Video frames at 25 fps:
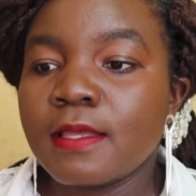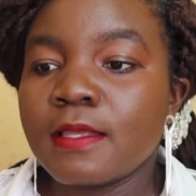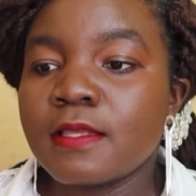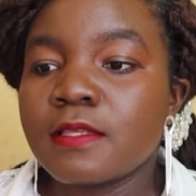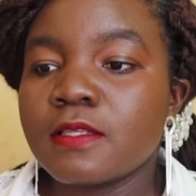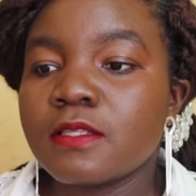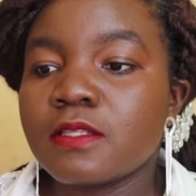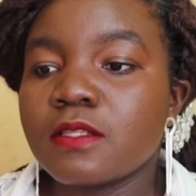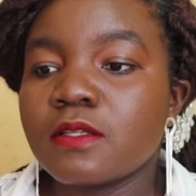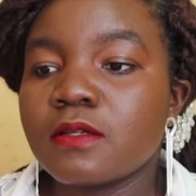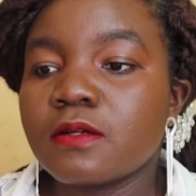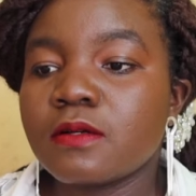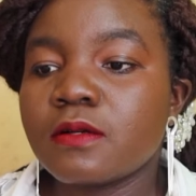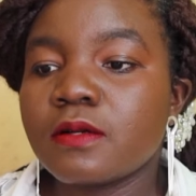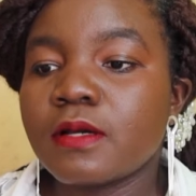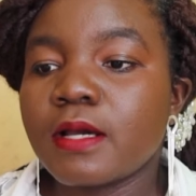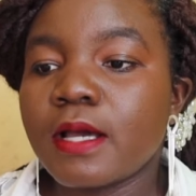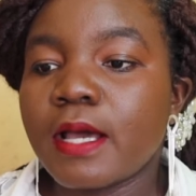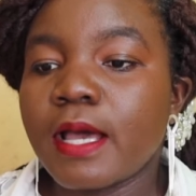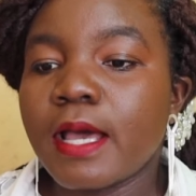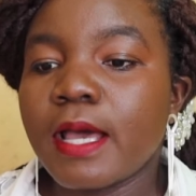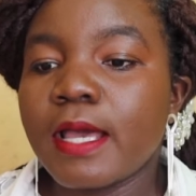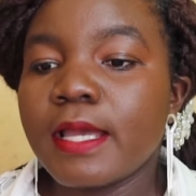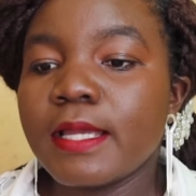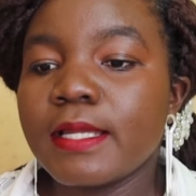So
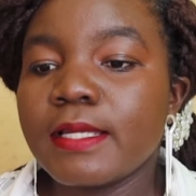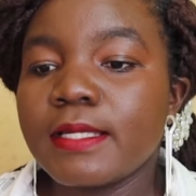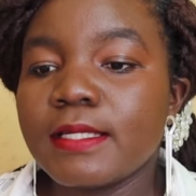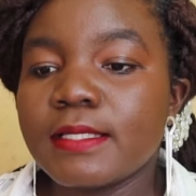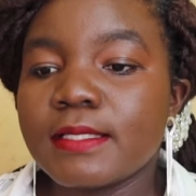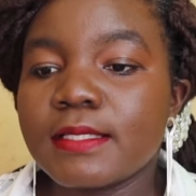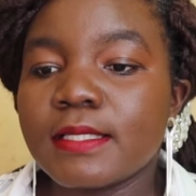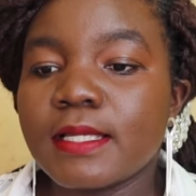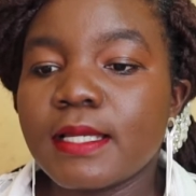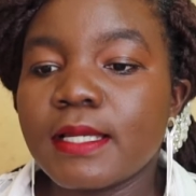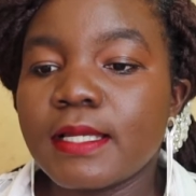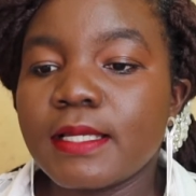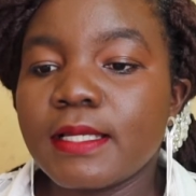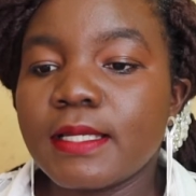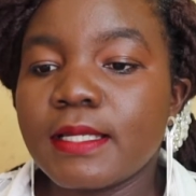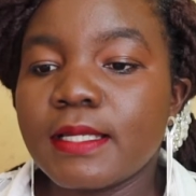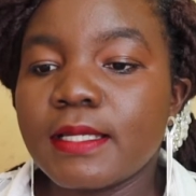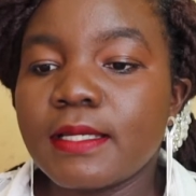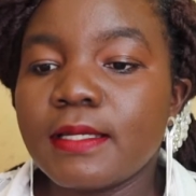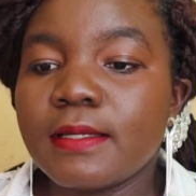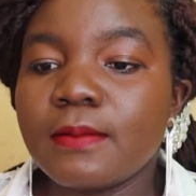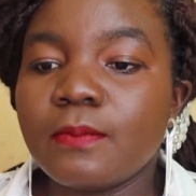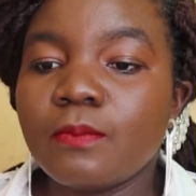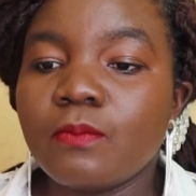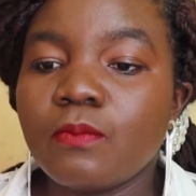I
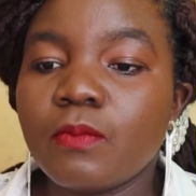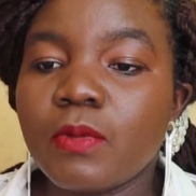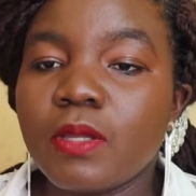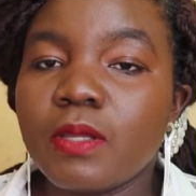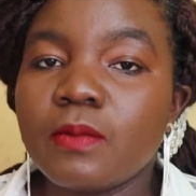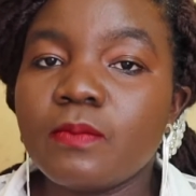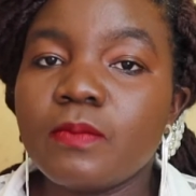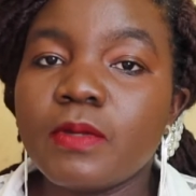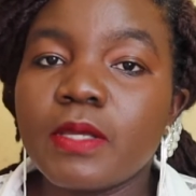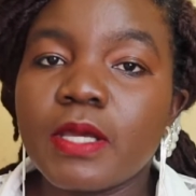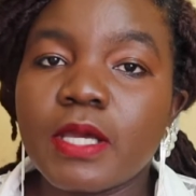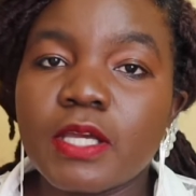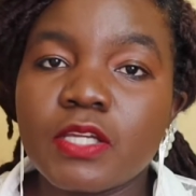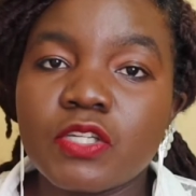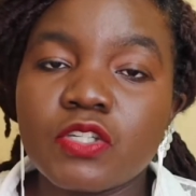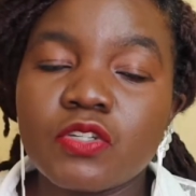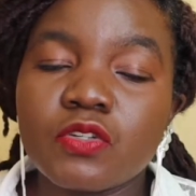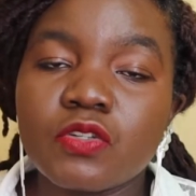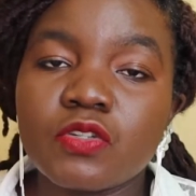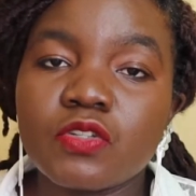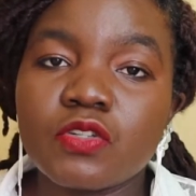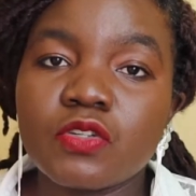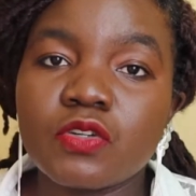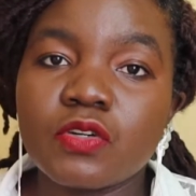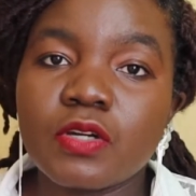decided maybe I
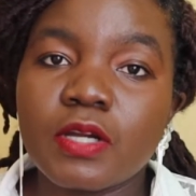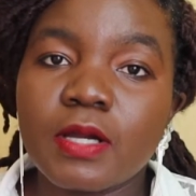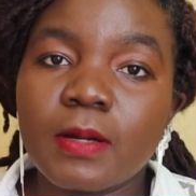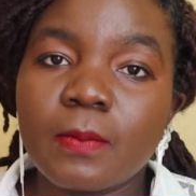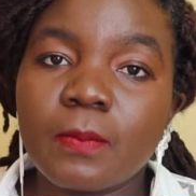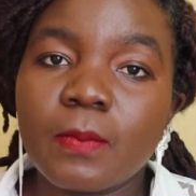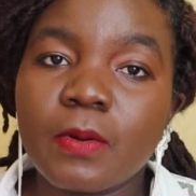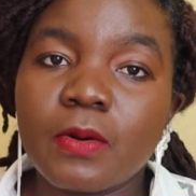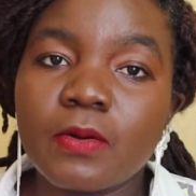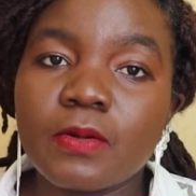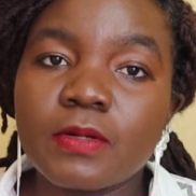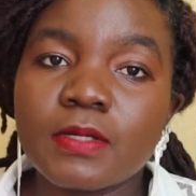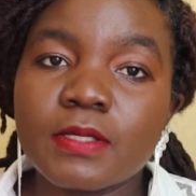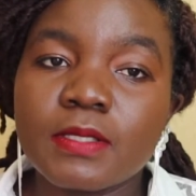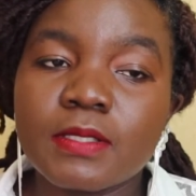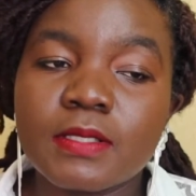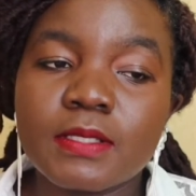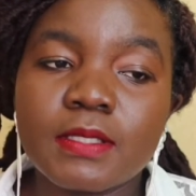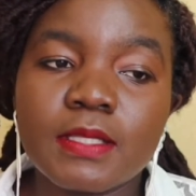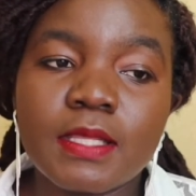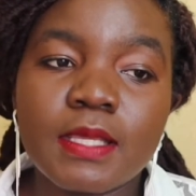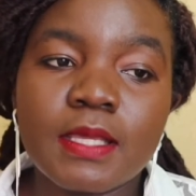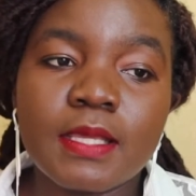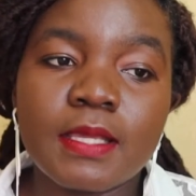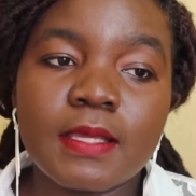should talk about
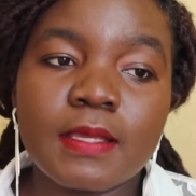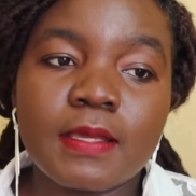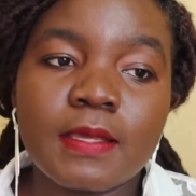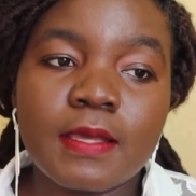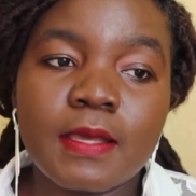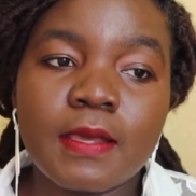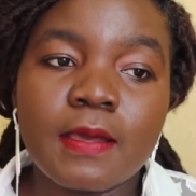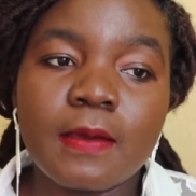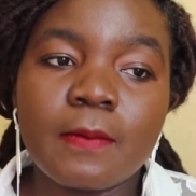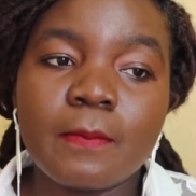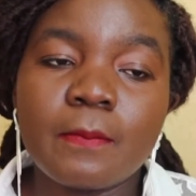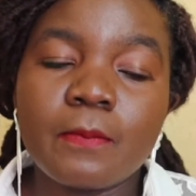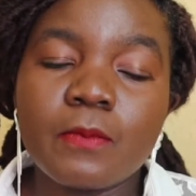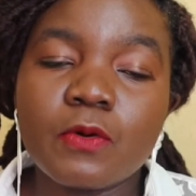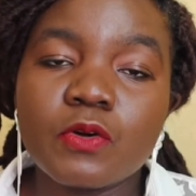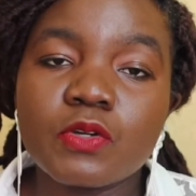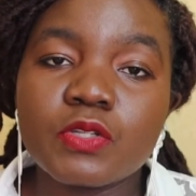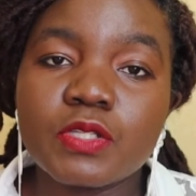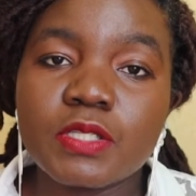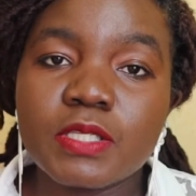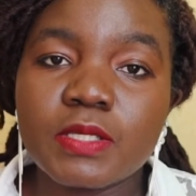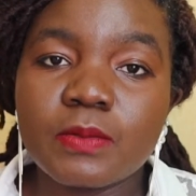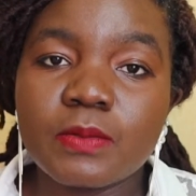the most